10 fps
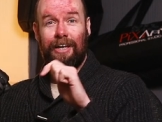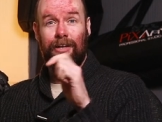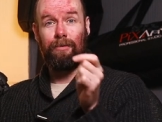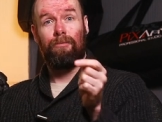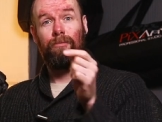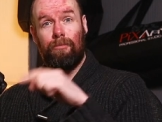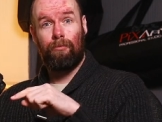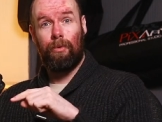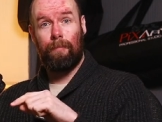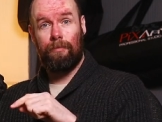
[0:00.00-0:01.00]
he
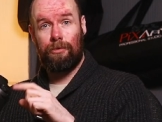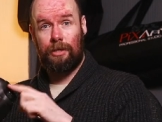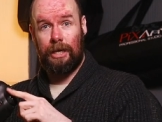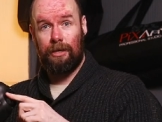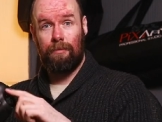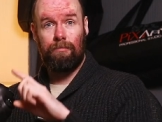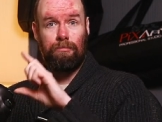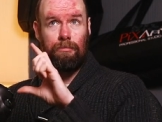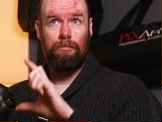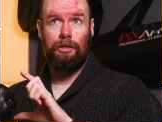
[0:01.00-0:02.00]
went to
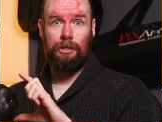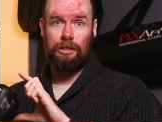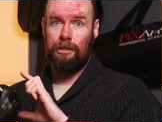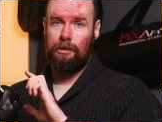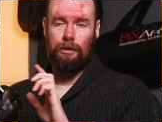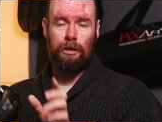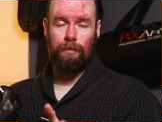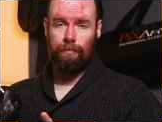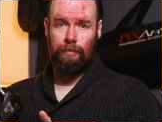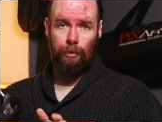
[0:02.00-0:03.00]
Canon decided
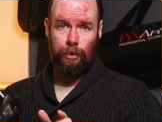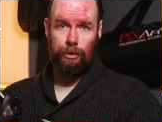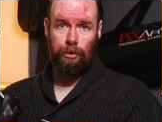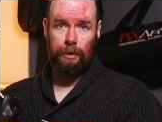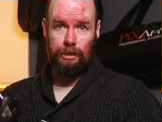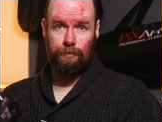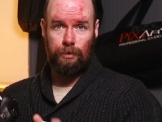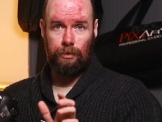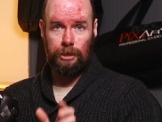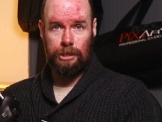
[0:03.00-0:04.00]
no i want to go back to
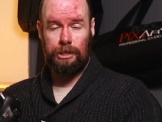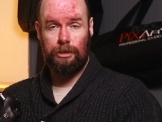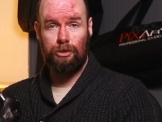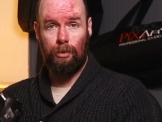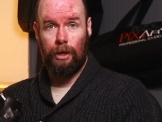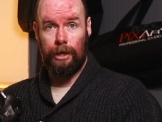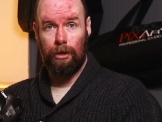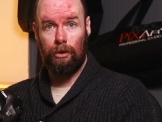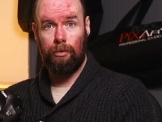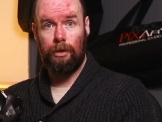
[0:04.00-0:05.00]
fuji stick to what i
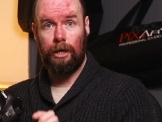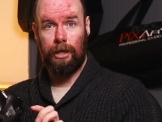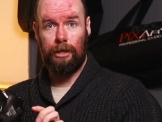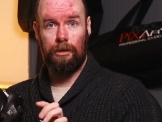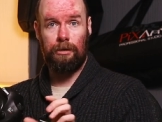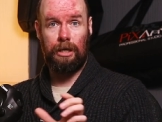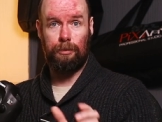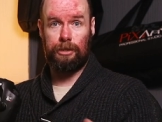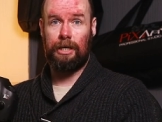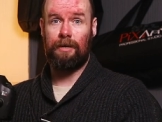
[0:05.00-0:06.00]
know and it
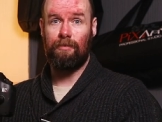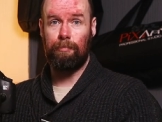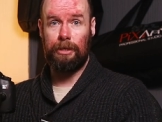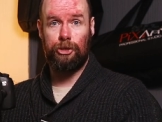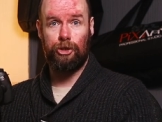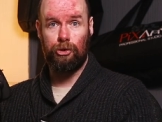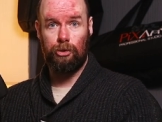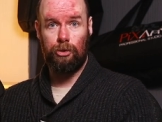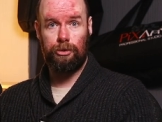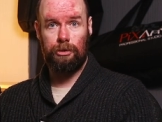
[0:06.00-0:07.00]
was kind of a bit
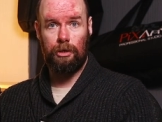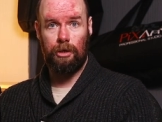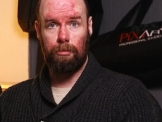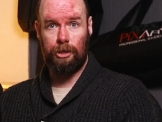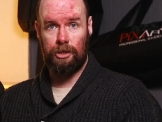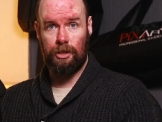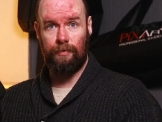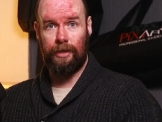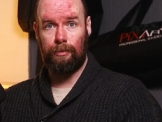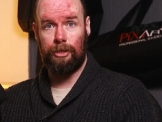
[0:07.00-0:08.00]
short uh, because of the
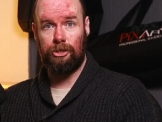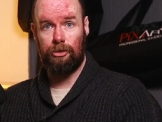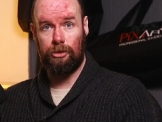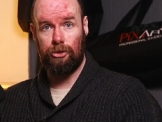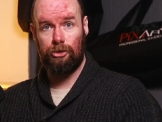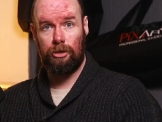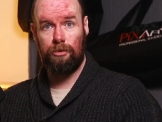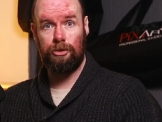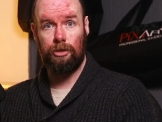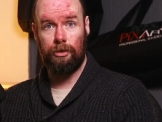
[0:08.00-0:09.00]
valuation on the
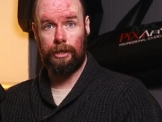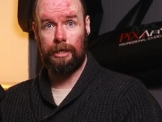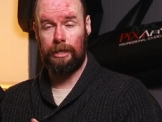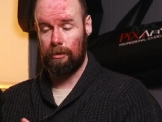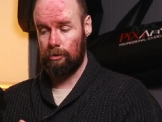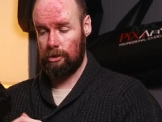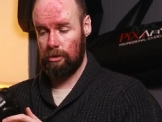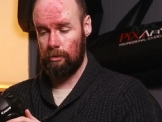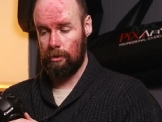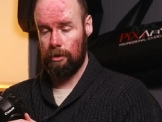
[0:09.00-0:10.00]
insurance on the gear that was
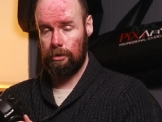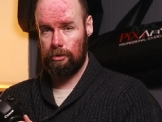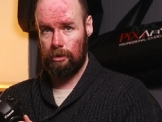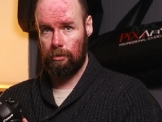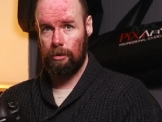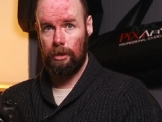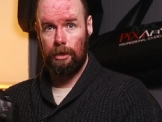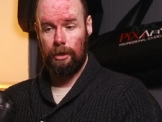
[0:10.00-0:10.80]
stolen so